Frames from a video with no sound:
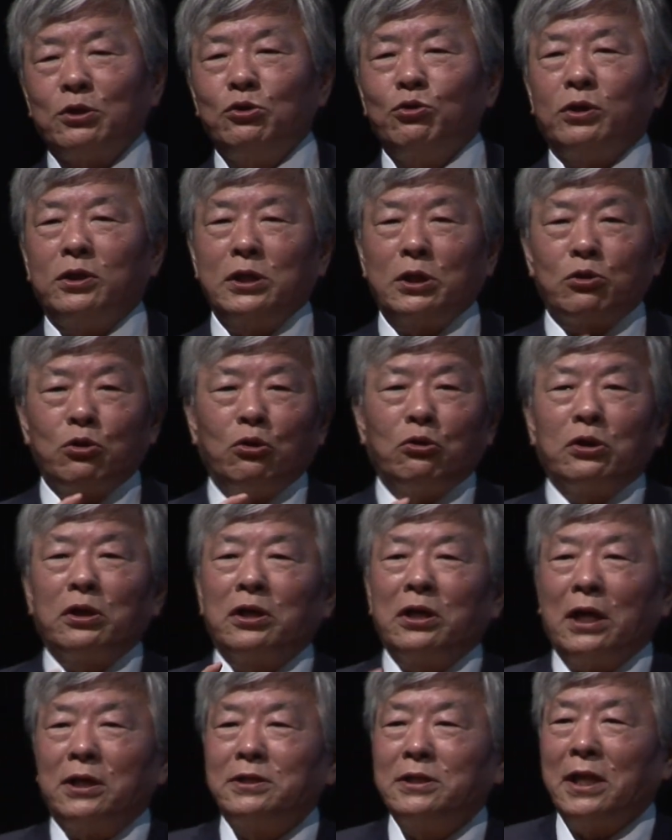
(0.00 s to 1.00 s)
you are
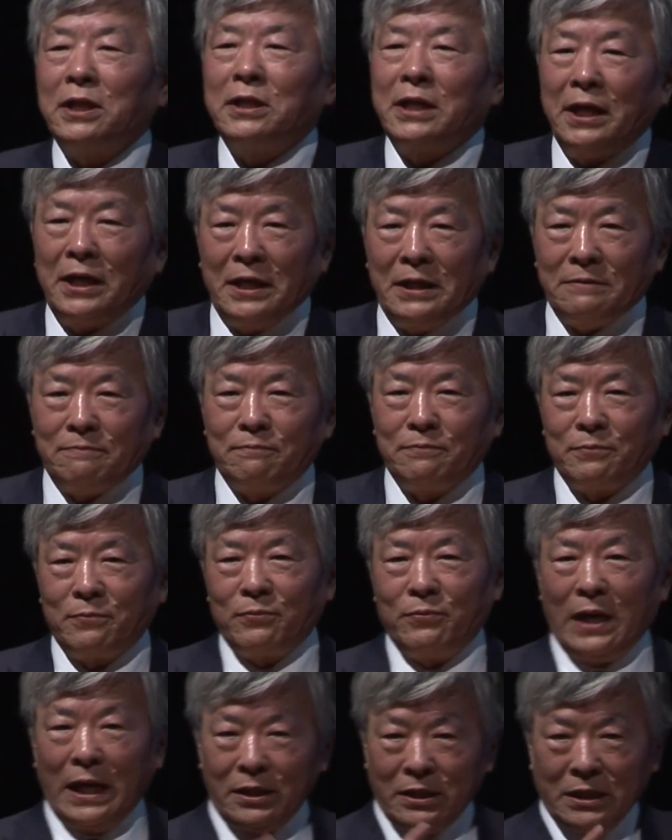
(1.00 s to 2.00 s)
recording last night's dinner,
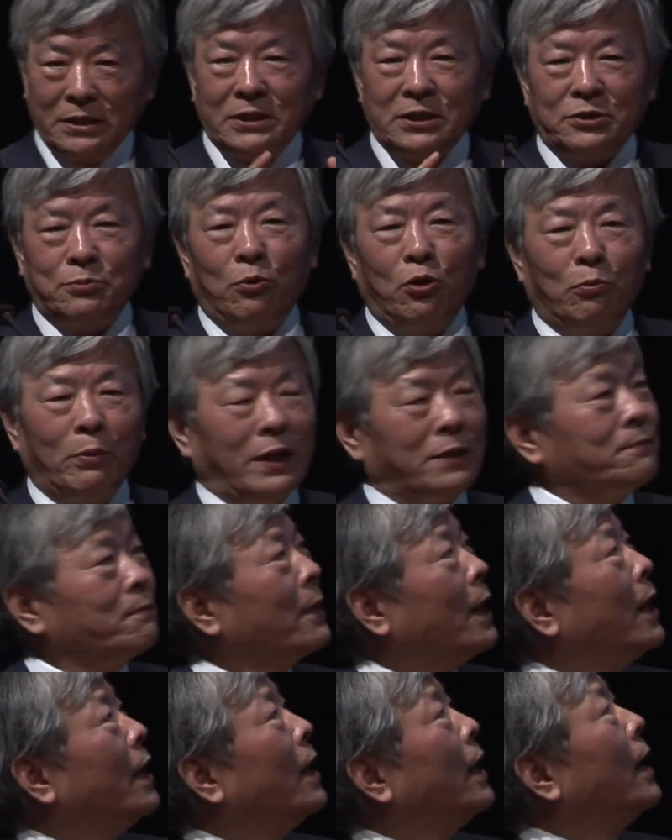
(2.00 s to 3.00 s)
right at this moment.
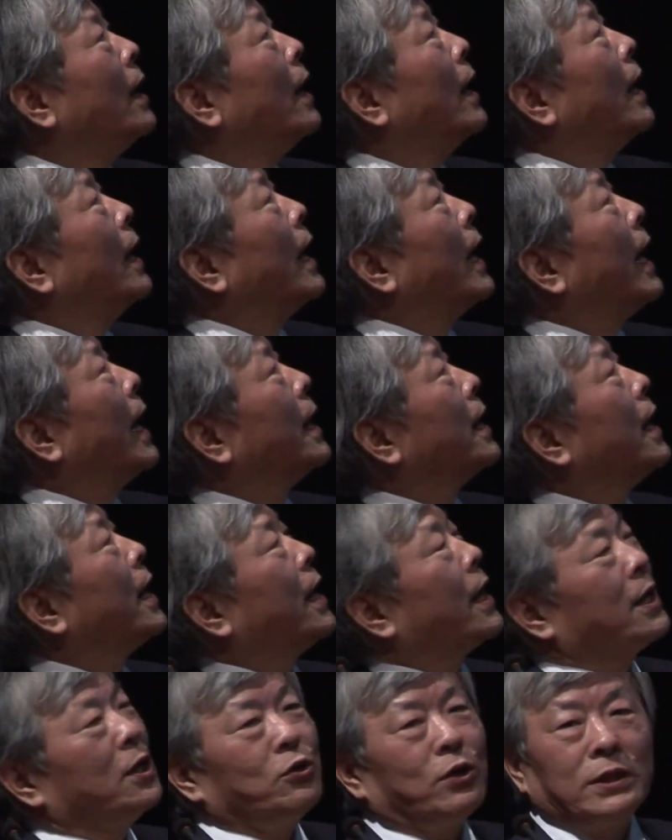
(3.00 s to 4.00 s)

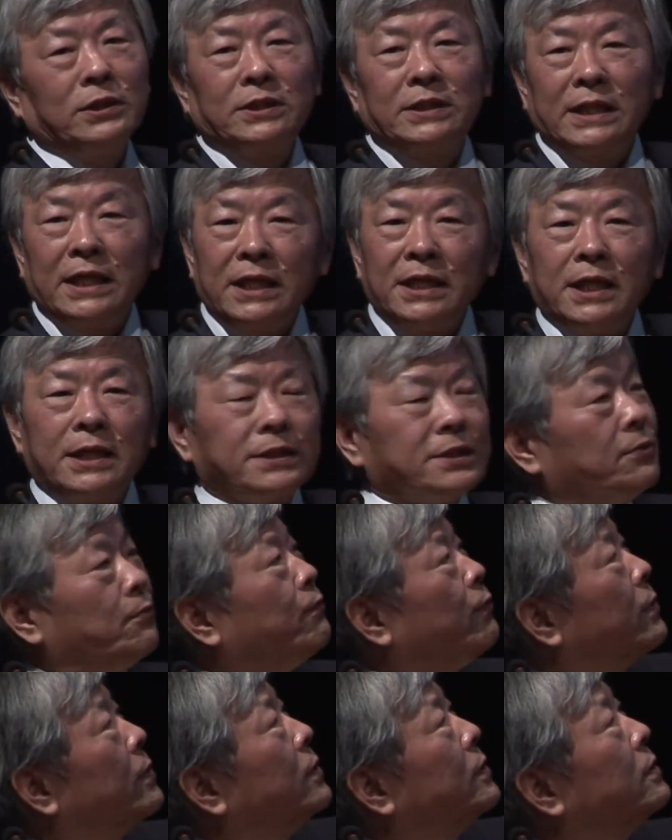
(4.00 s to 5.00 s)
And you can see this,
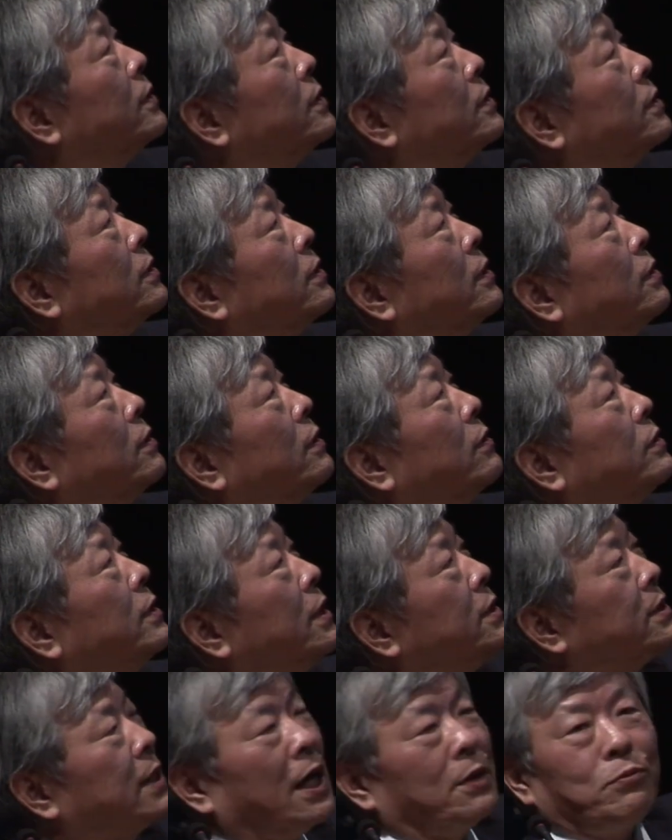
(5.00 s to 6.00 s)

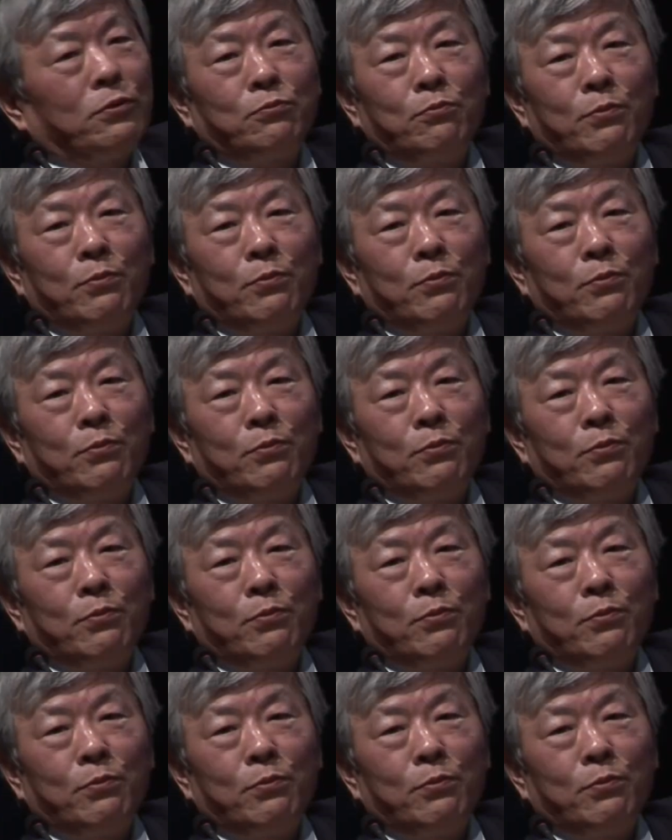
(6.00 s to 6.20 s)
this type of